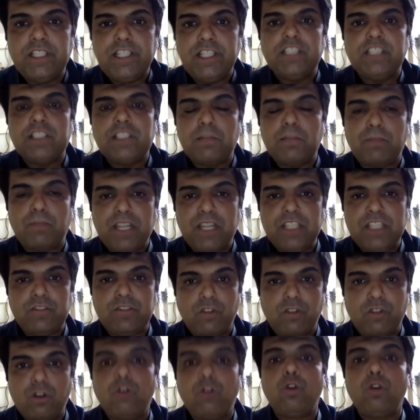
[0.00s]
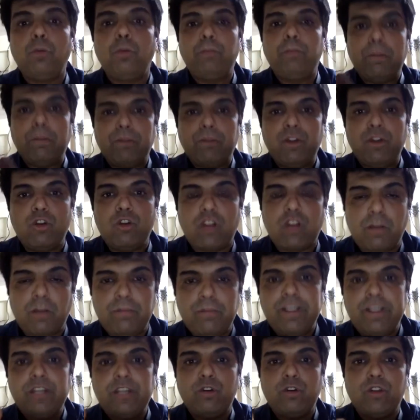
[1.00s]
It is a place for group people to
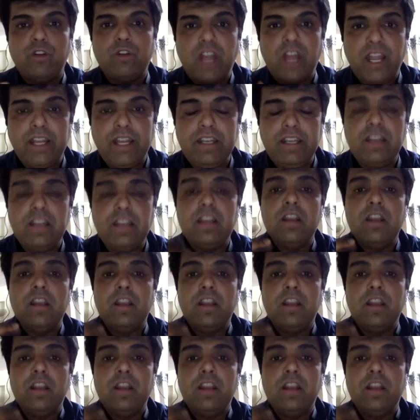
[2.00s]
come in to dine.